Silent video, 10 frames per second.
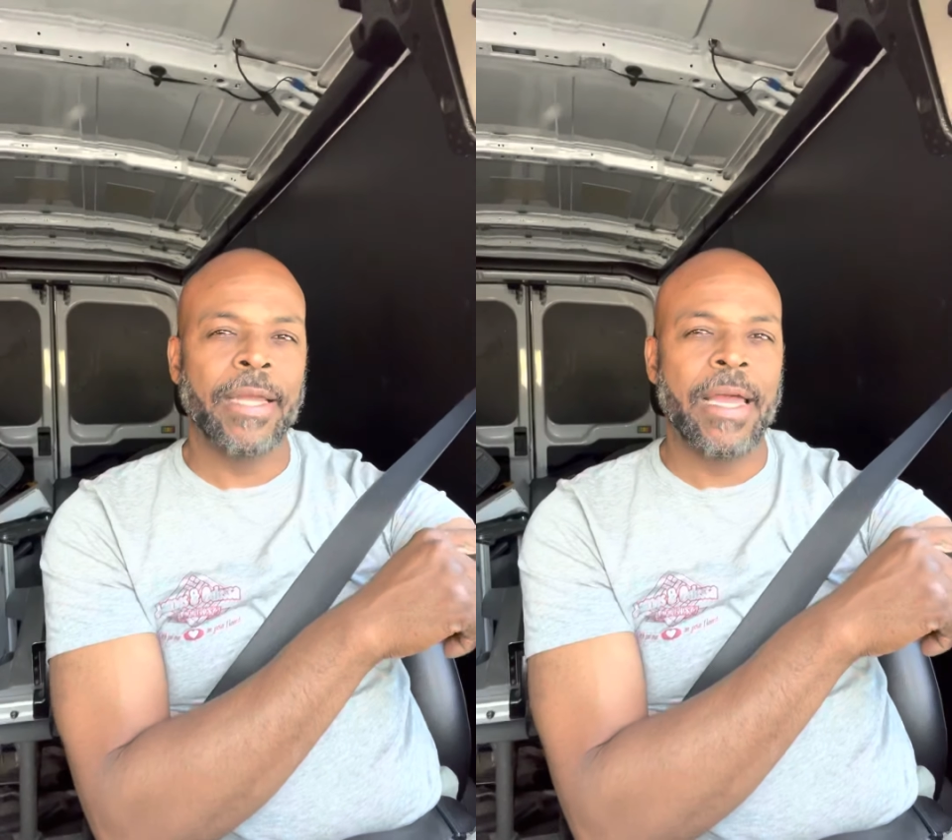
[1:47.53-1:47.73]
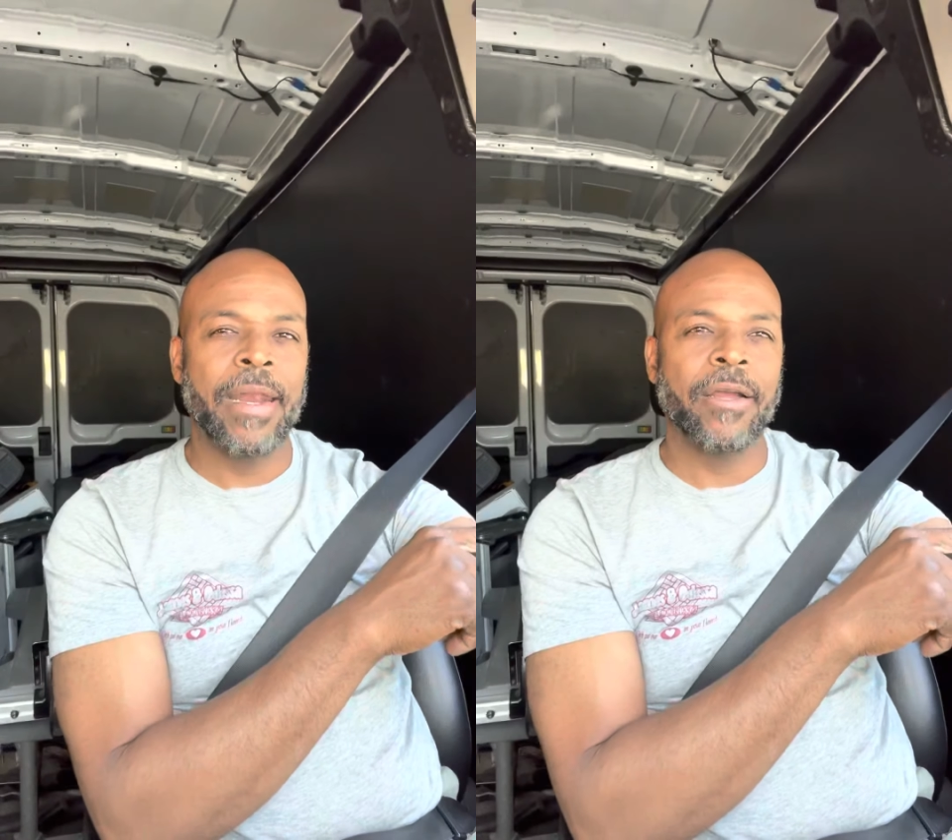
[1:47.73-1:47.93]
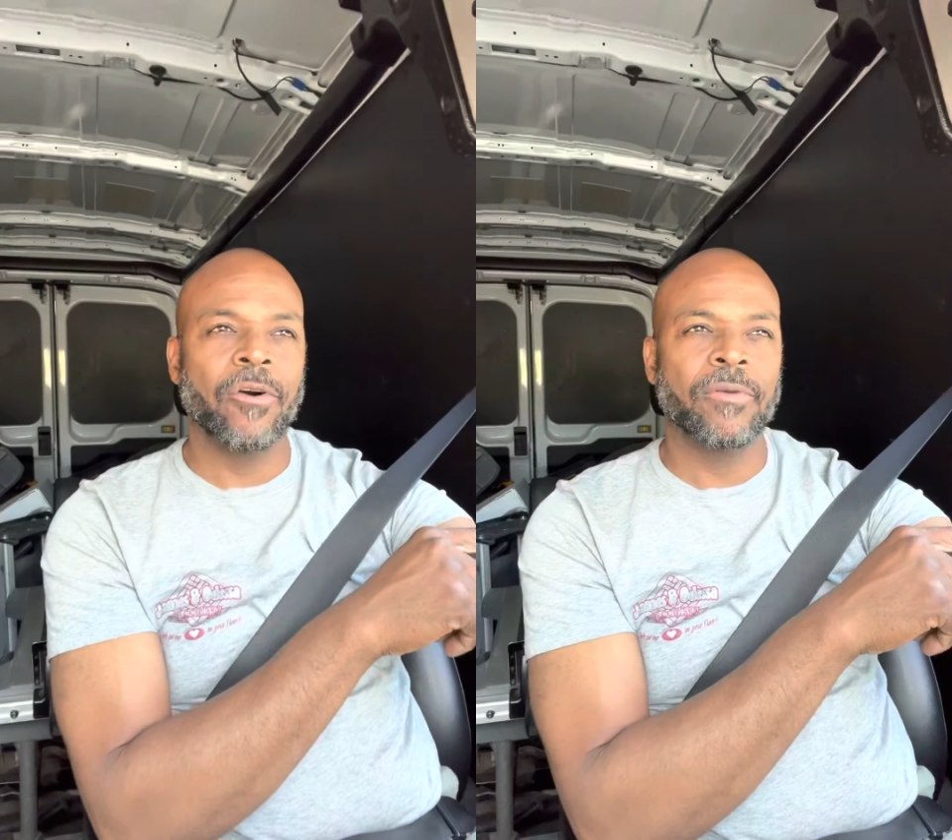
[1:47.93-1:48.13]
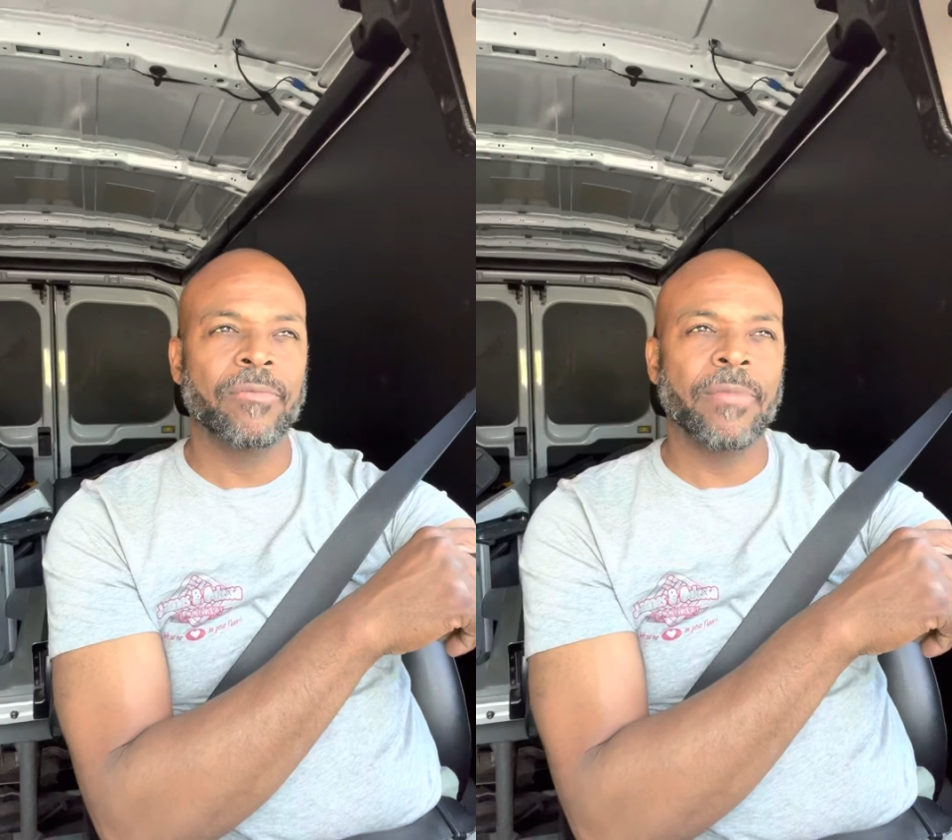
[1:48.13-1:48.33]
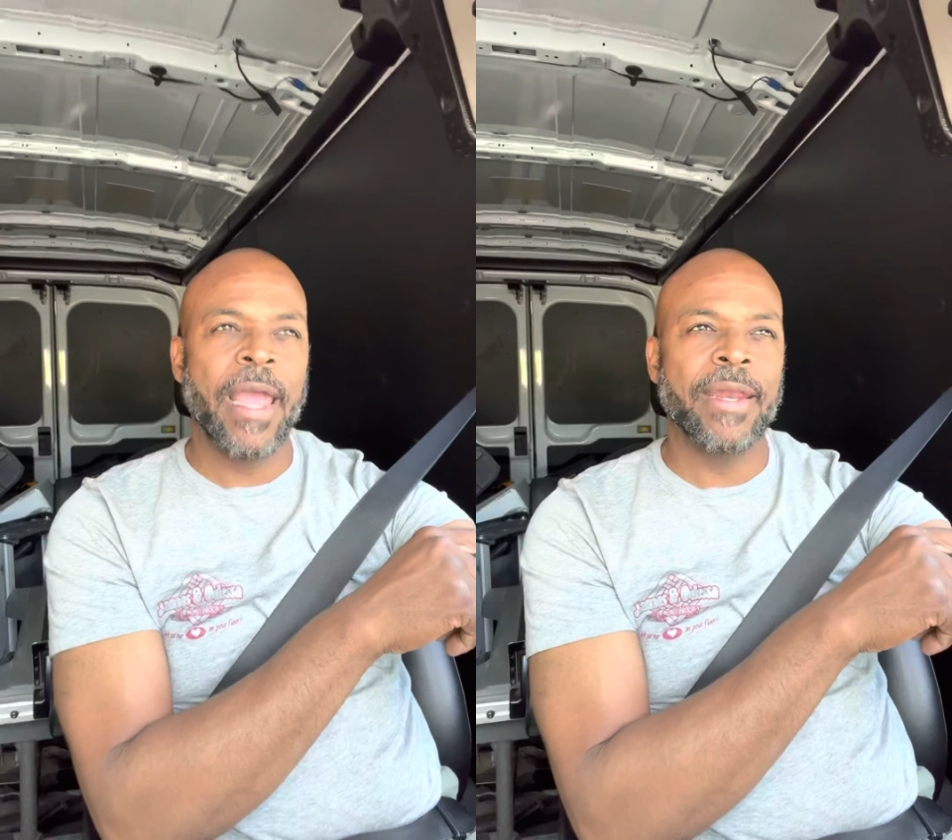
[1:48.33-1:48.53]
kind of go
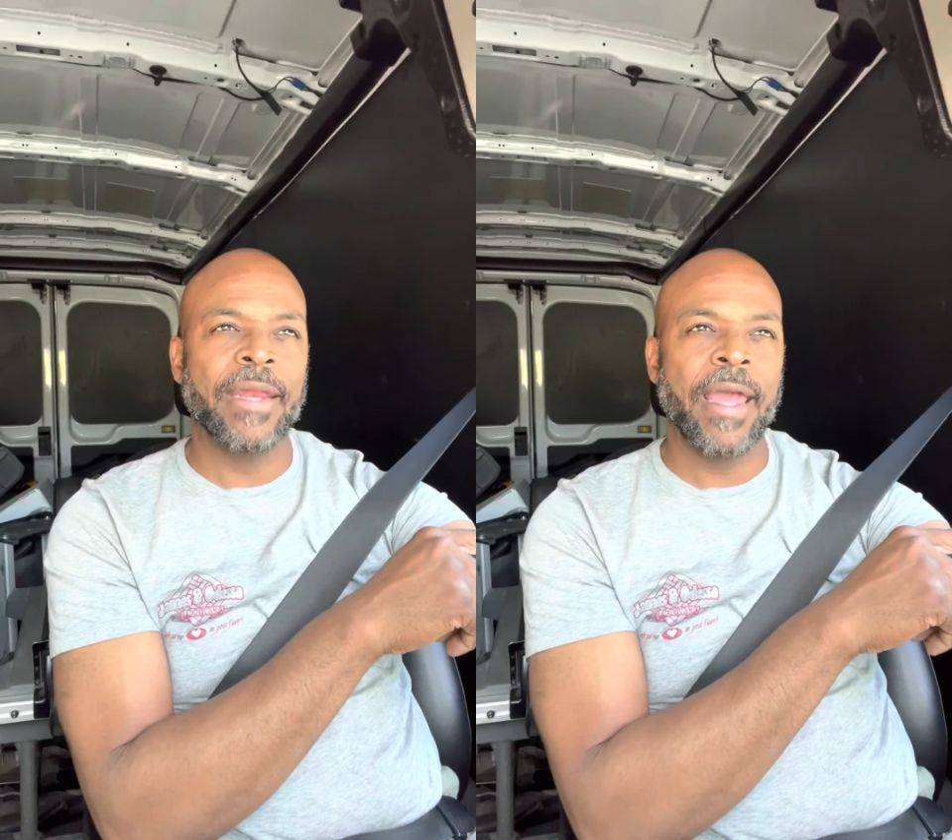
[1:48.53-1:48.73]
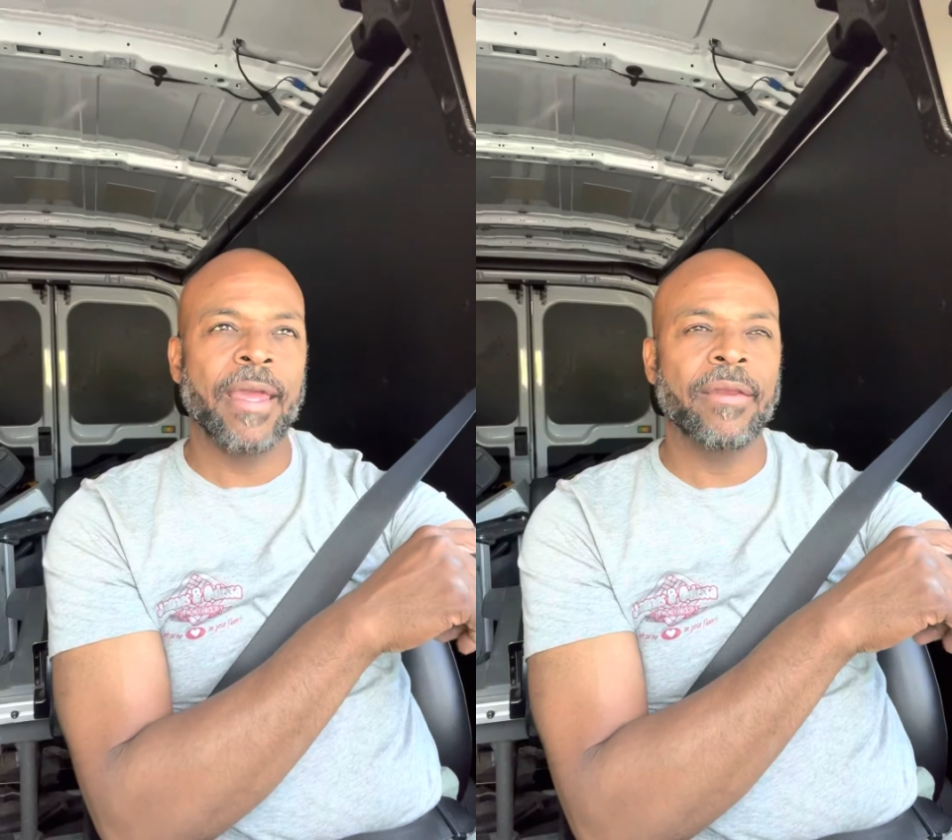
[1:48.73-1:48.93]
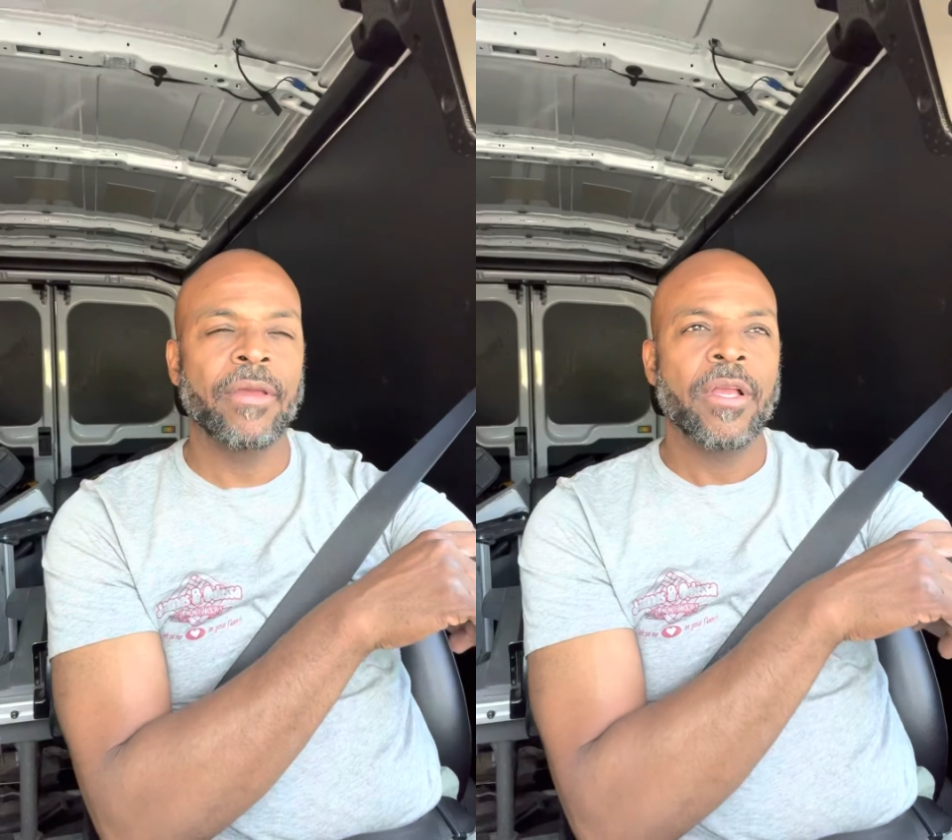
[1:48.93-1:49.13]
hand in hand.